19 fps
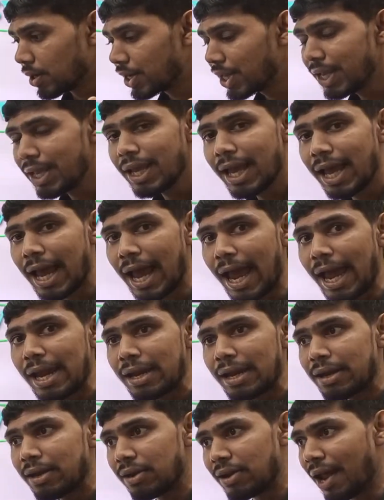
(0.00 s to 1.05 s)
day
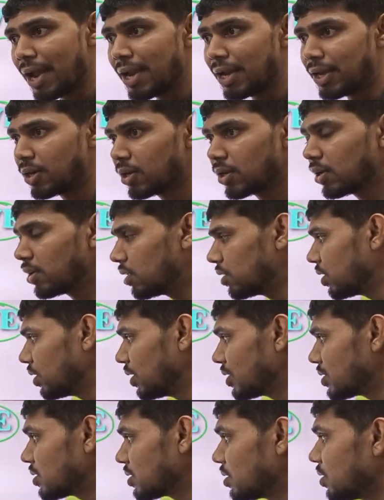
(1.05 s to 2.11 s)
and night.
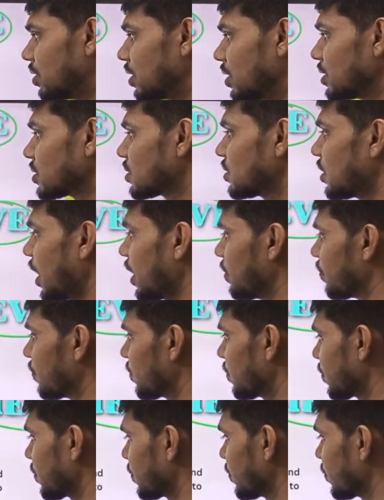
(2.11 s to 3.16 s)
This is the dusk time,
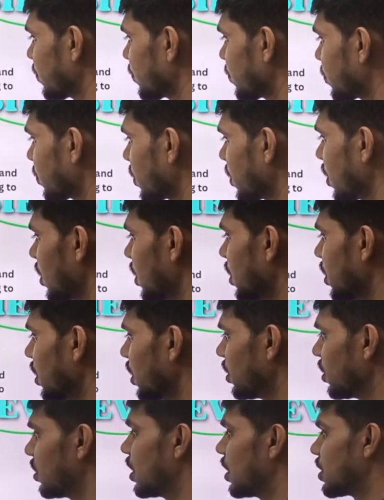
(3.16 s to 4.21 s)

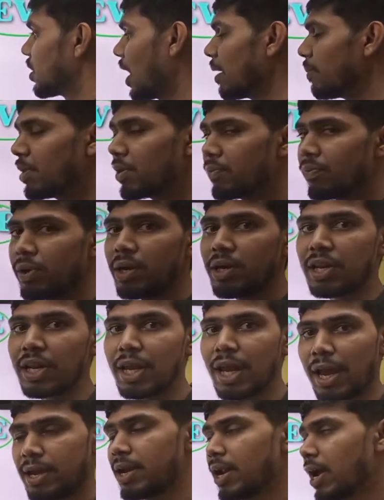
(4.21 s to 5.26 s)
the time between day
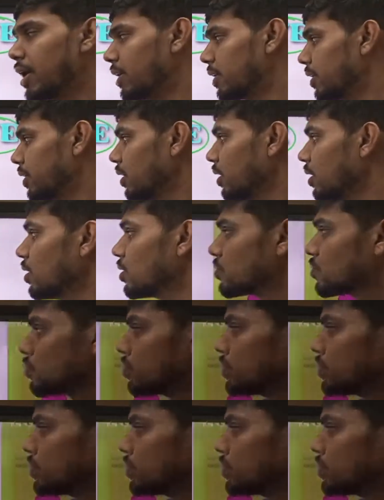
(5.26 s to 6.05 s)
and night. So